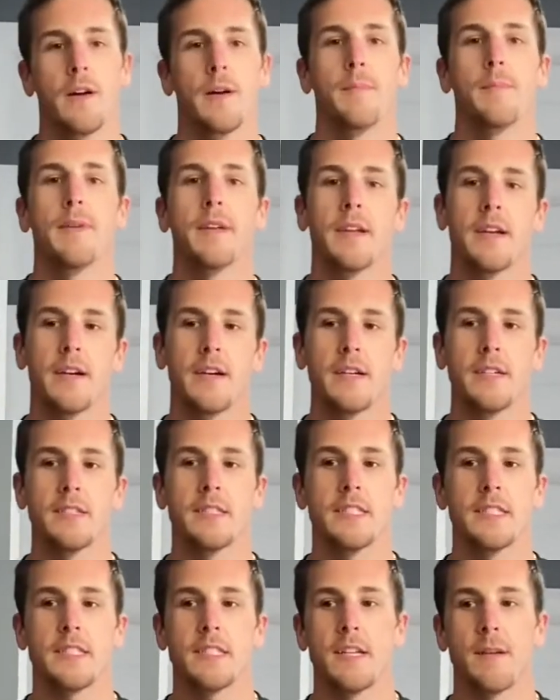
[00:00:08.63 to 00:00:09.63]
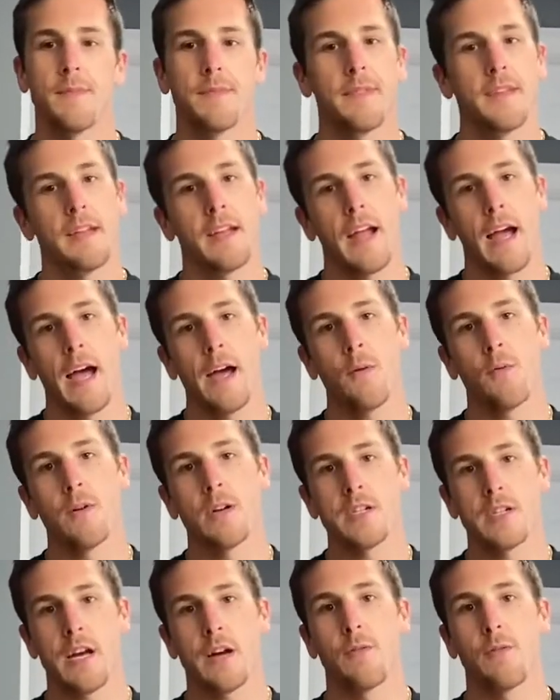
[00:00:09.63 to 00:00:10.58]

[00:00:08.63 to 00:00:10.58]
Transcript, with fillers: because it's something I wish I